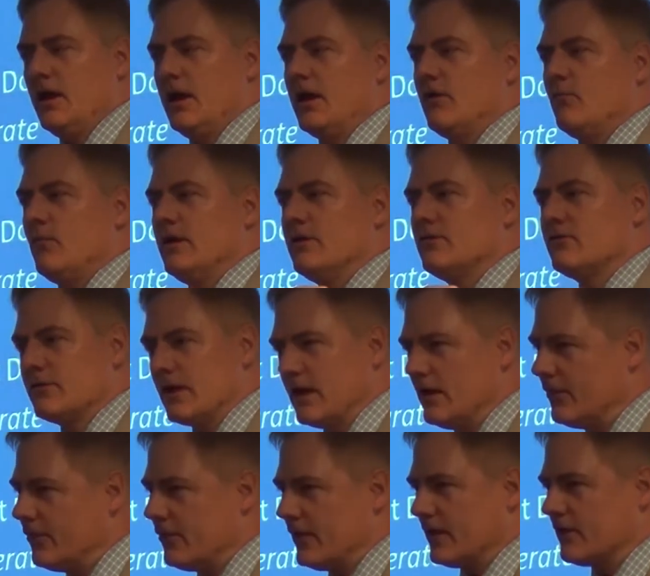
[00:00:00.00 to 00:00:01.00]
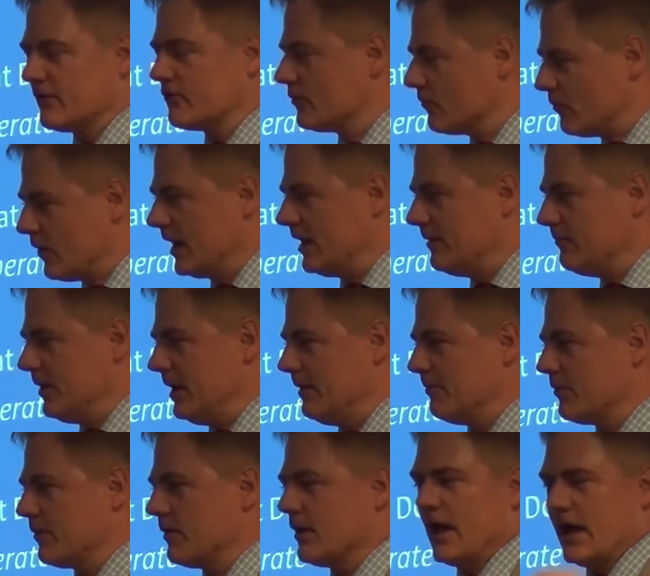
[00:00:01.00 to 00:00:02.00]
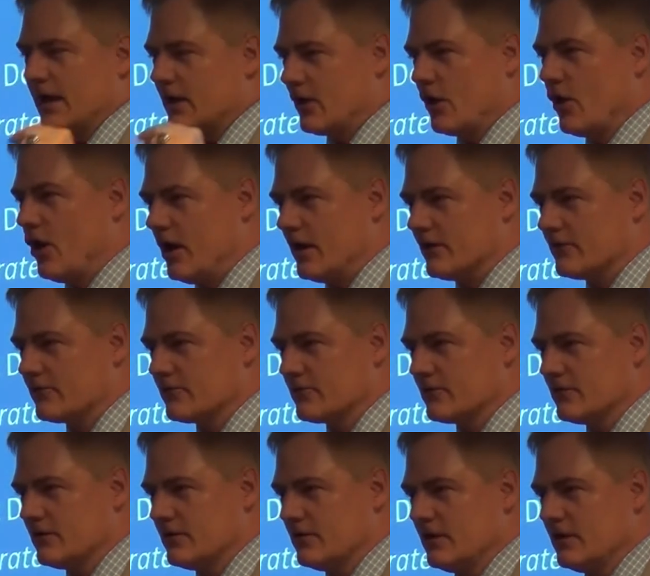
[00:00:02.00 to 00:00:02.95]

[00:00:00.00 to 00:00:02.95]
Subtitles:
and we sell things to white people at a loss.